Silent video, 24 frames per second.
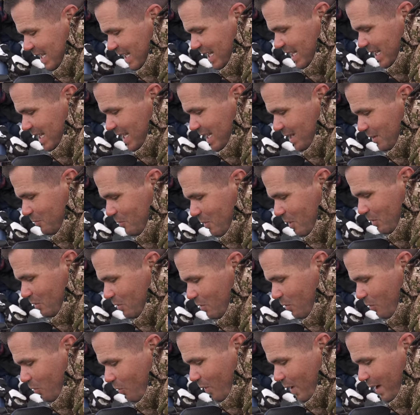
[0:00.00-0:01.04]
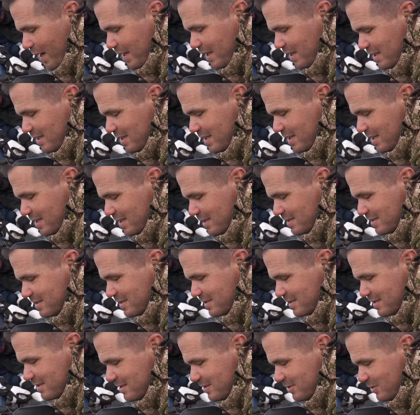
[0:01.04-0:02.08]
It won't quite get
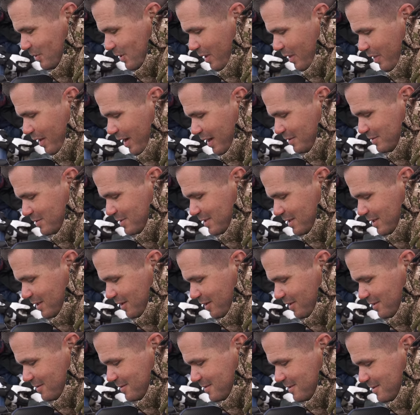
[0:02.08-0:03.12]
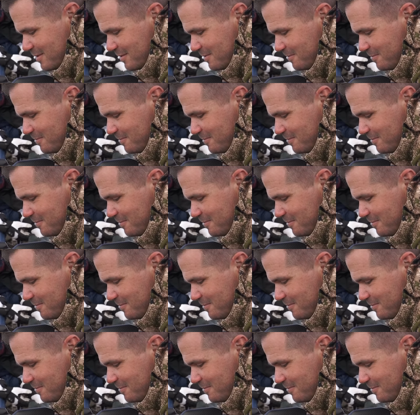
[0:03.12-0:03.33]
us to 1,000 yards.